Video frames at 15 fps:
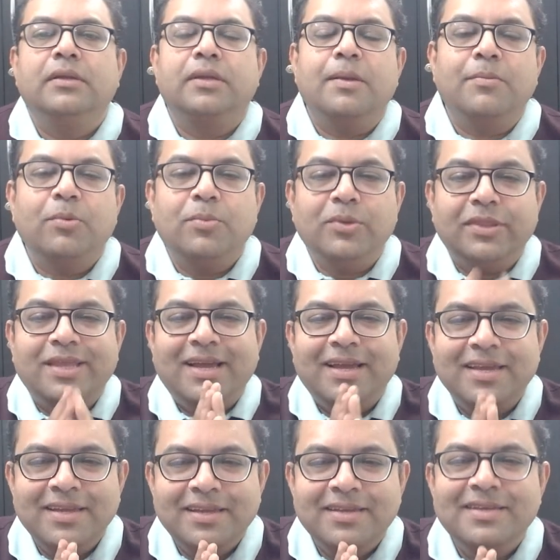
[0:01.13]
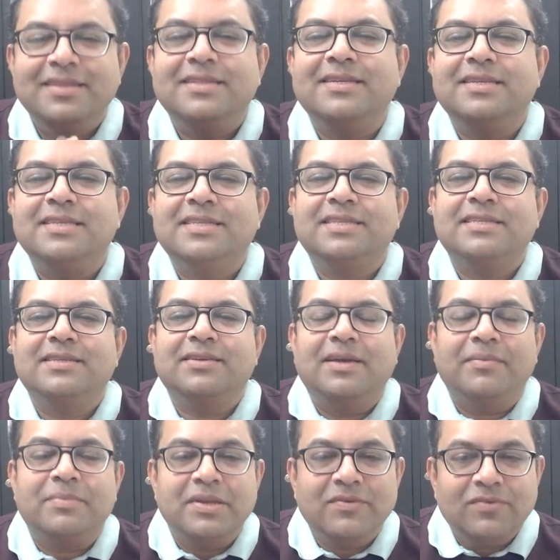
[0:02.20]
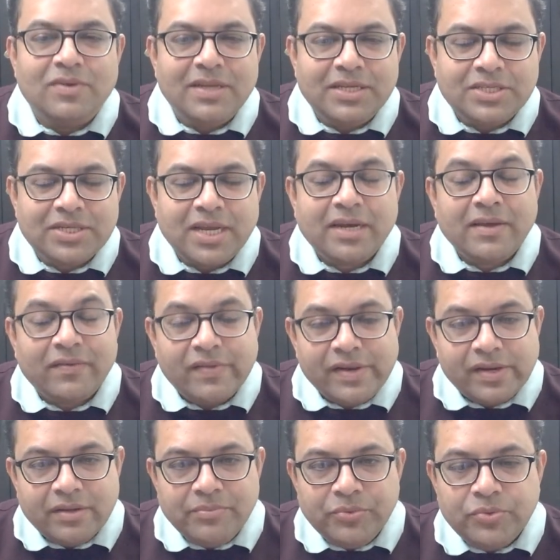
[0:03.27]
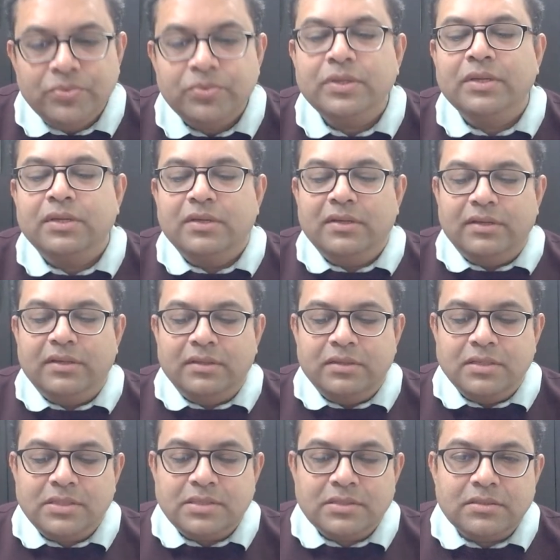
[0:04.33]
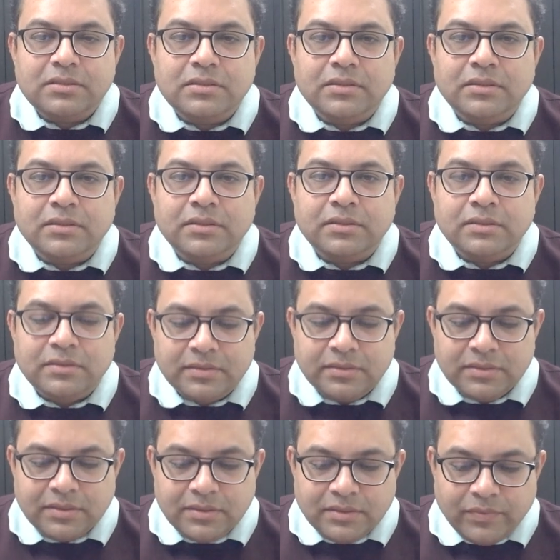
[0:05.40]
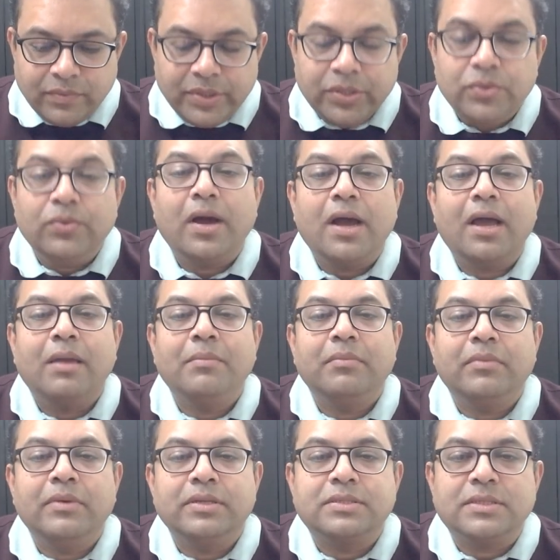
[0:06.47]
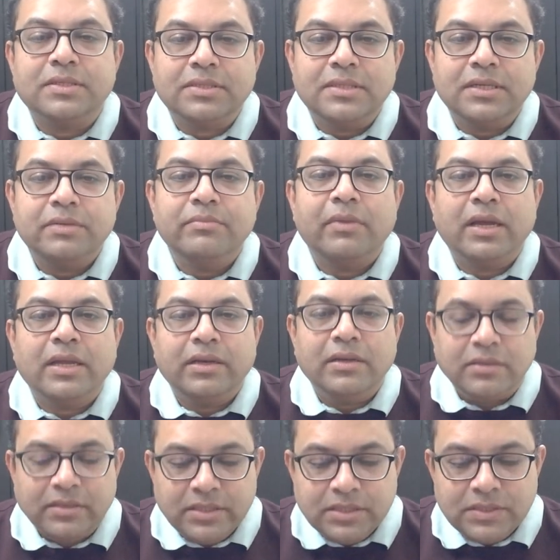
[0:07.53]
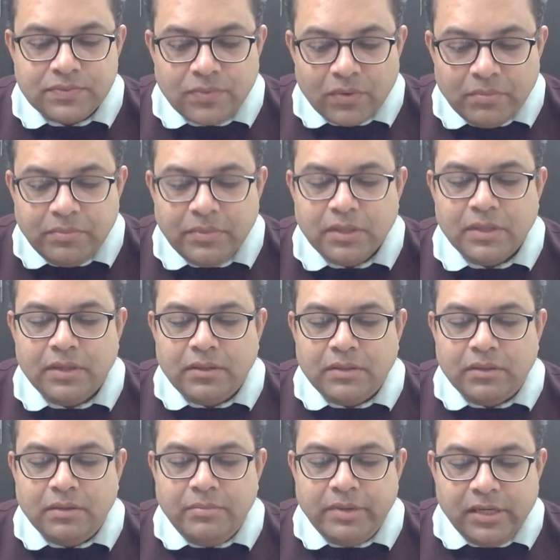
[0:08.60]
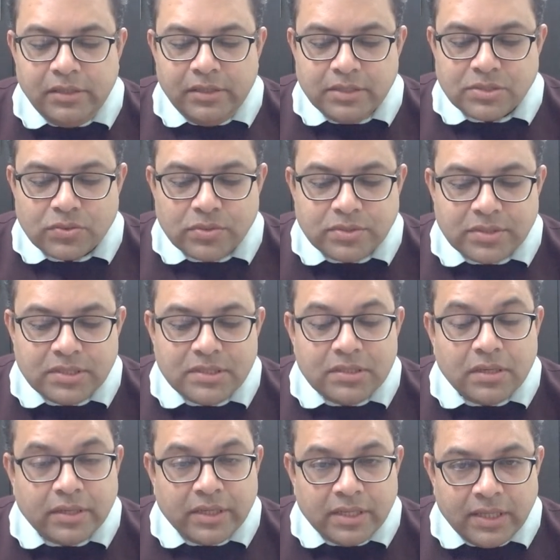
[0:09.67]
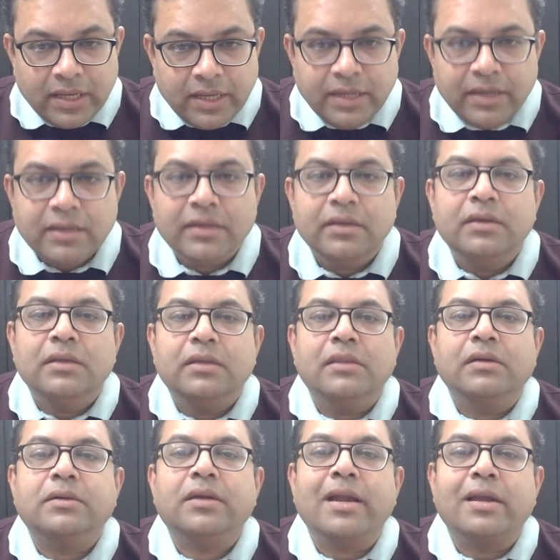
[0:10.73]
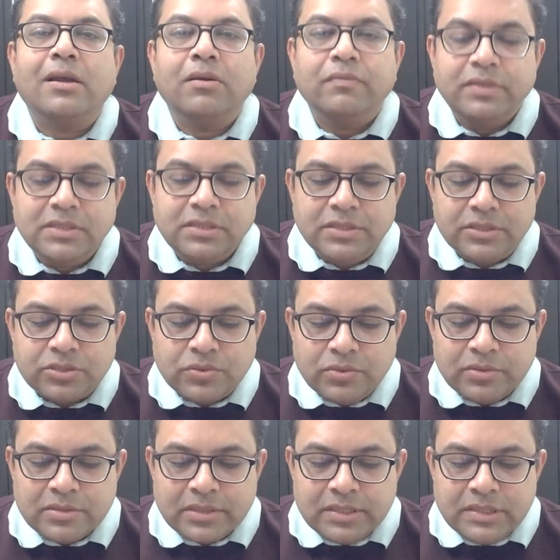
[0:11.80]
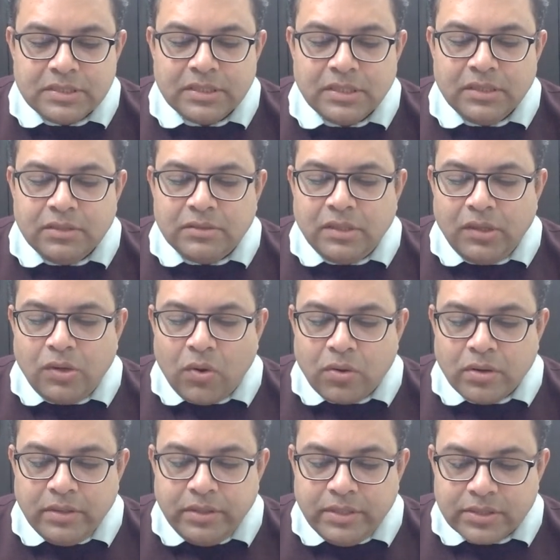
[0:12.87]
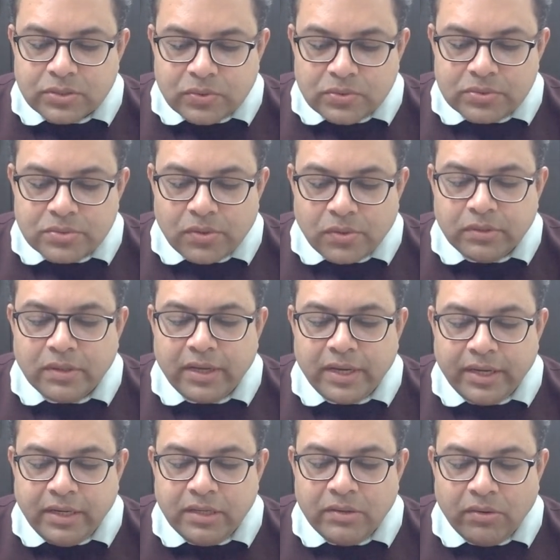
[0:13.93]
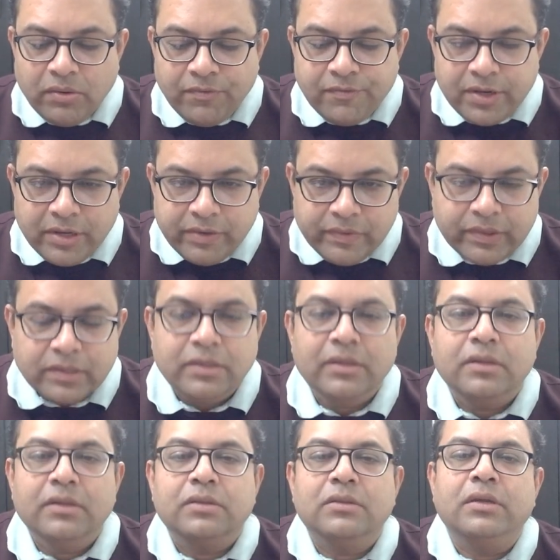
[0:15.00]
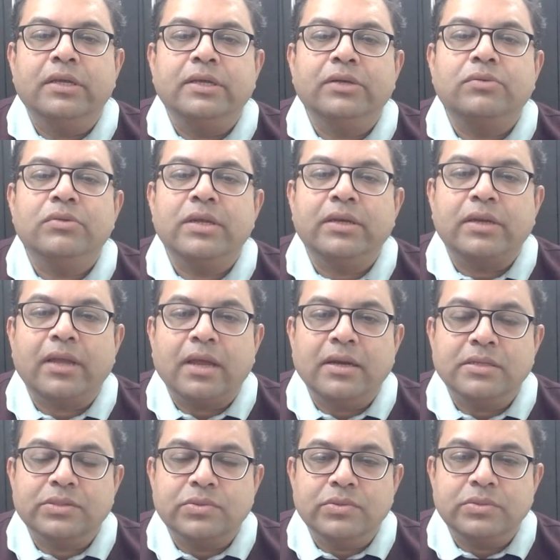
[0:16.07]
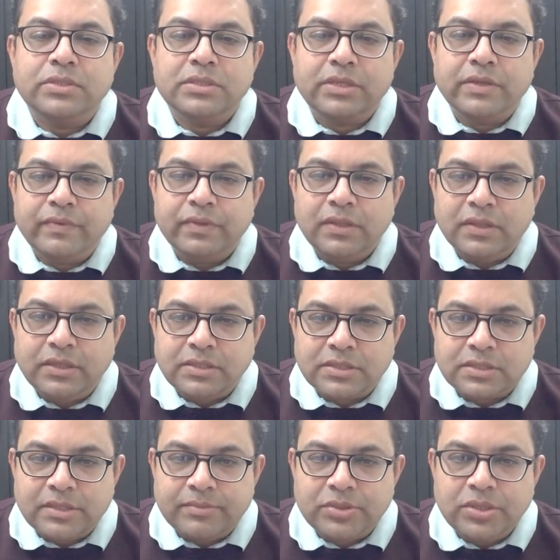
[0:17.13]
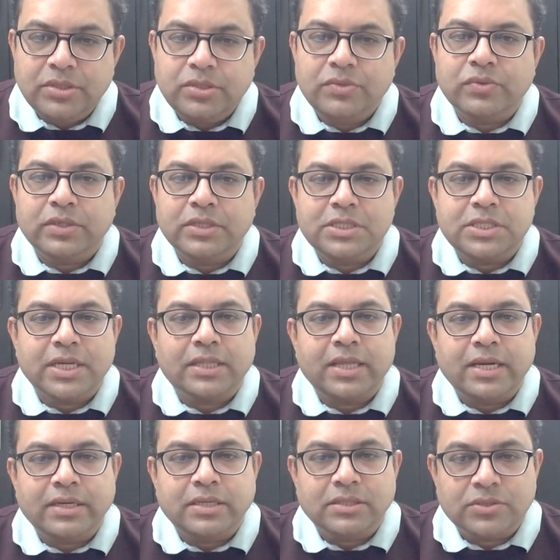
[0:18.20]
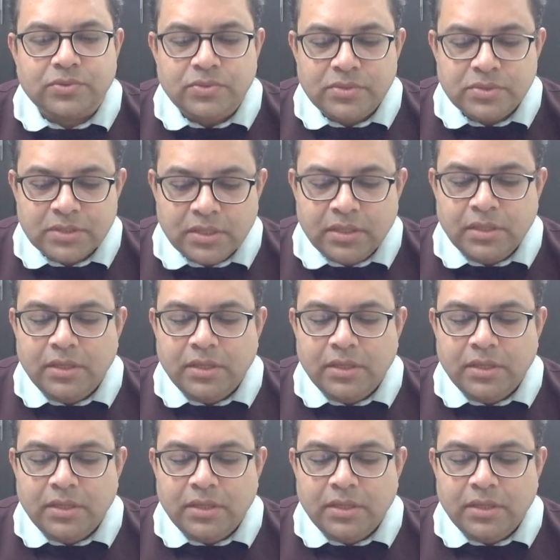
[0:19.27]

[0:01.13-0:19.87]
Namo Buddhaya. This is Abhinav Gulechha and I welcome you. In this uh, uh video, I am discussing my learnings from the Middle Discourses 38. The title of this discourse is The Longer Discourse on the Ending of Craving. The link to the entire discourse is given in the description. You can check that discourse.